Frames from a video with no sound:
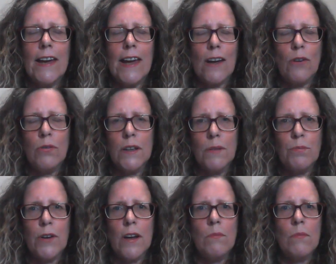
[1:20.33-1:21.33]

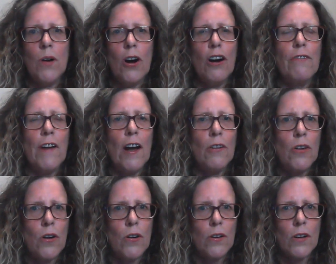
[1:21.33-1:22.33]
equilibrium of our
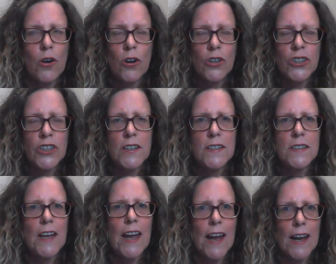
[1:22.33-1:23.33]
co
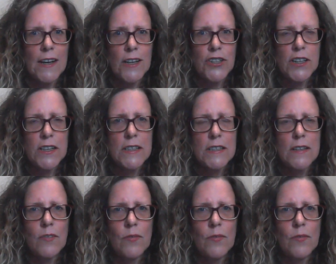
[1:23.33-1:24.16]
conscious energies.